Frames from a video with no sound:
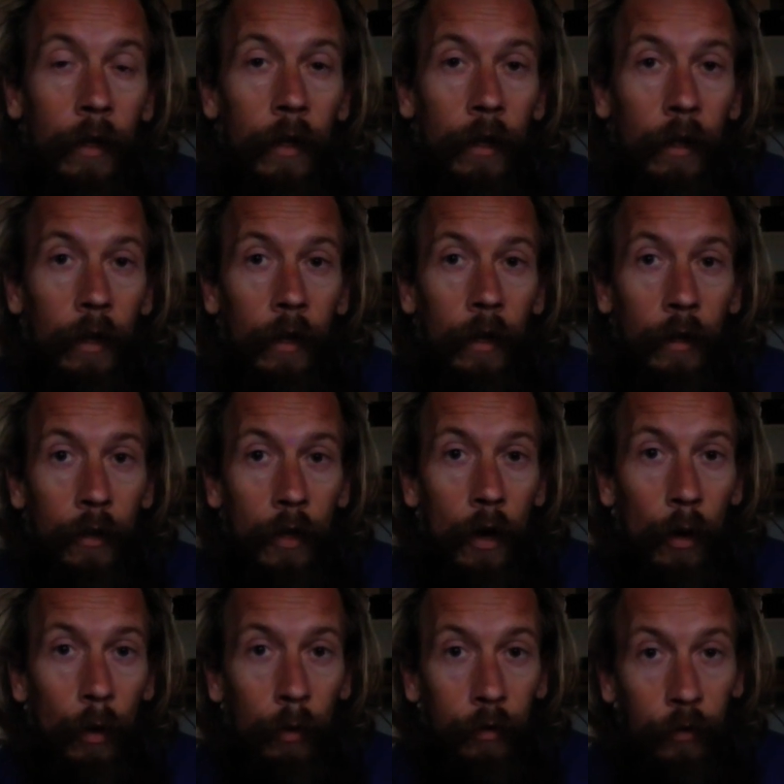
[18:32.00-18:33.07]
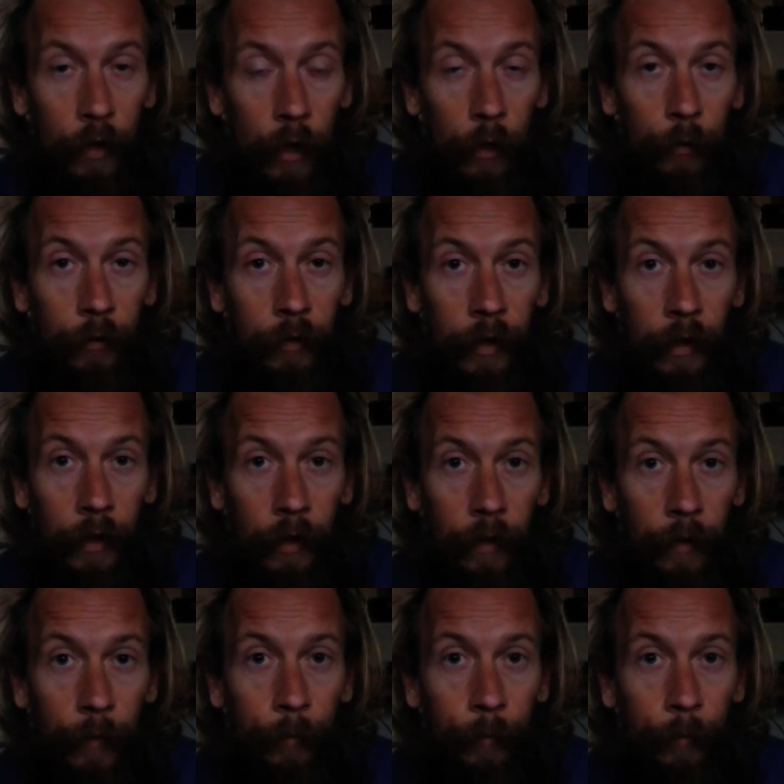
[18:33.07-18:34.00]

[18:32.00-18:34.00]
uh, a gold coating